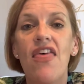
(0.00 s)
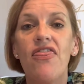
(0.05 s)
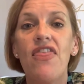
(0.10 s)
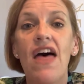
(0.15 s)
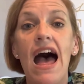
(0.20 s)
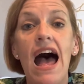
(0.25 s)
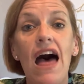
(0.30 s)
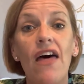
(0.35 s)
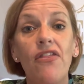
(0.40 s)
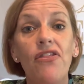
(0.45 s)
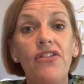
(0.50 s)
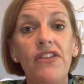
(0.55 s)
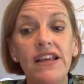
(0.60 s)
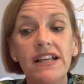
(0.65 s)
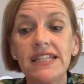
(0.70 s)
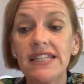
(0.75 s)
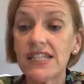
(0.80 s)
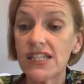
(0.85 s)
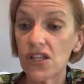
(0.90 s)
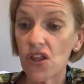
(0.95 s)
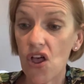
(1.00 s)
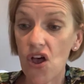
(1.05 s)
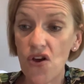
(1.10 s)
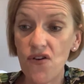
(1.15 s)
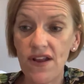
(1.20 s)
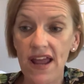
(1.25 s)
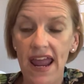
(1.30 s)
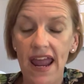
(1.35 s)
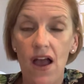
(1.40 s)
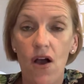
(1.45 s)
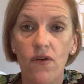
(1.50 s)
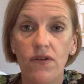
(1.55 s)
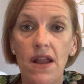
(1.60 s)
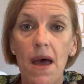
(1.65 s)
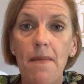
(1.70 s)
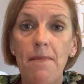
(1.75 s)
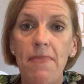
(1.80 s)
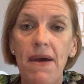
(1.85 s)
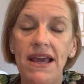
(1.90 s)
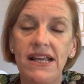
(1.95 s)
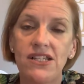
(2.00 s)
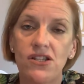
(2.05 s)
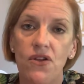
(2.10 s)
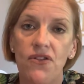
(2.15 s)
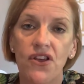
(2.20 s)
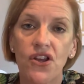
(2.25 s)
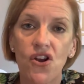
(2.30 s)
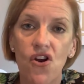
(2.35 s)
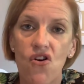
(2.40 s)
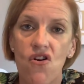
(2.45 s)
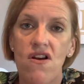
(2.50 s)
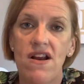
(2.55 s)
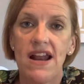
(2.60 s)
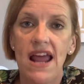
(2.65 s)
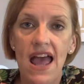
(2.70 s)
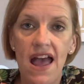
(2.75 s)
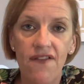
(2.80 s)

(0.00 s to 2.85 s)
that this slowdown, based on the current